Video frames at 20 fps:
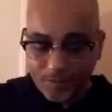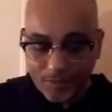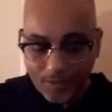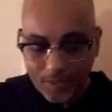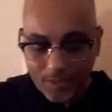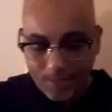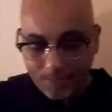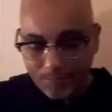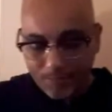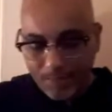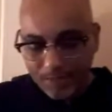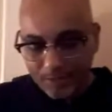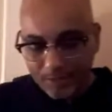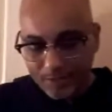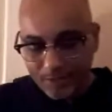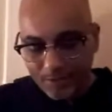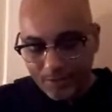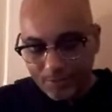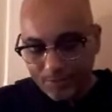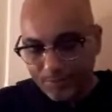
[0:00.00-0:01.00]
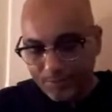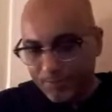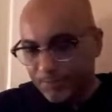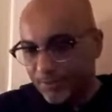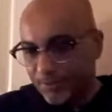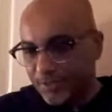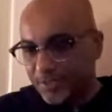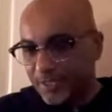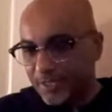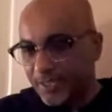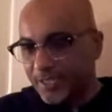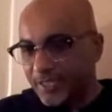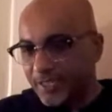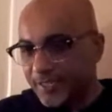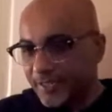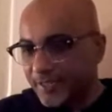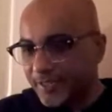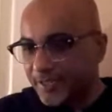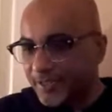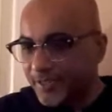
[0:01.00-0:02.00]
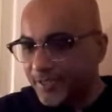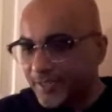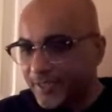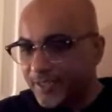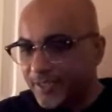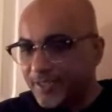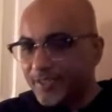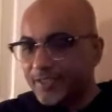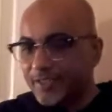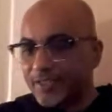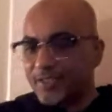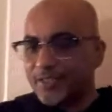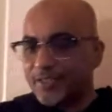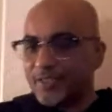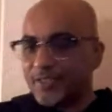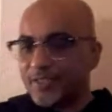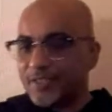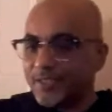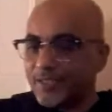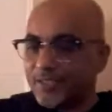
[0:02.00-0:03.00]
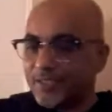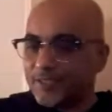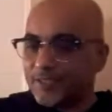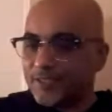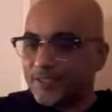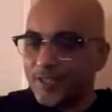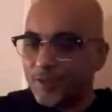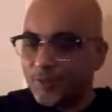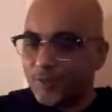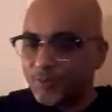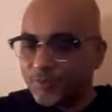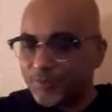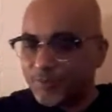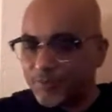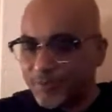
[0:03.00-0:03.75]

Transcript: I ain't about to go proceed. Let's go.